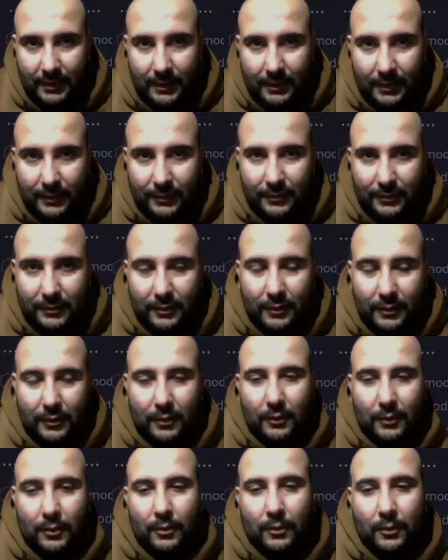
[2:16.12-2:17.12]

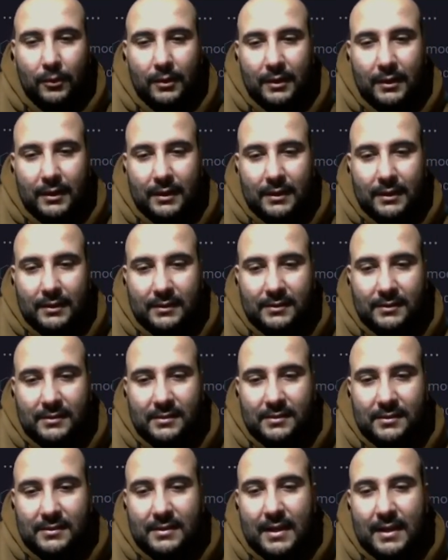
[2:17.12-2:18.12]
So this
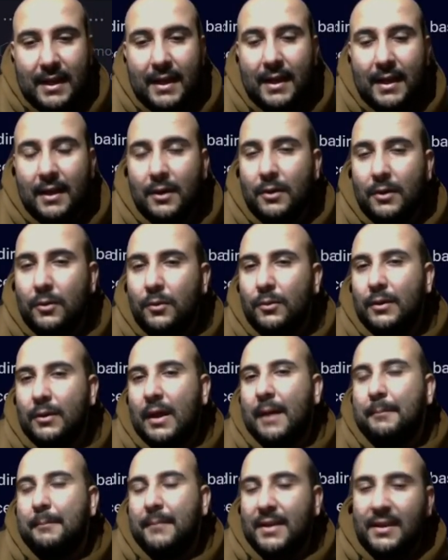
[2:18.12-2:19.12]
is how
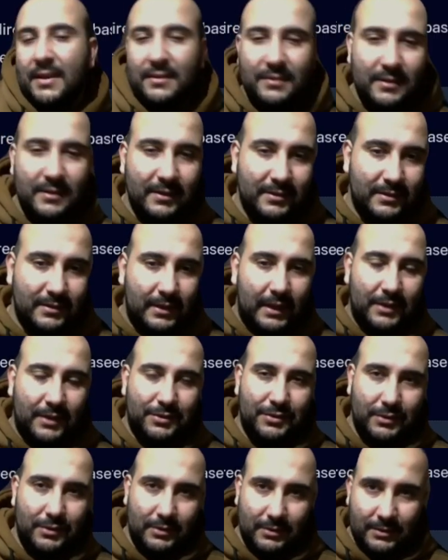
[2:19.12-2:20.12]
amazing
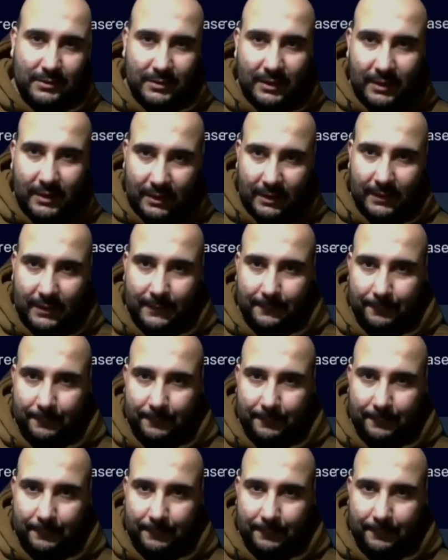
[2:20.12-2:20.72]
structure here.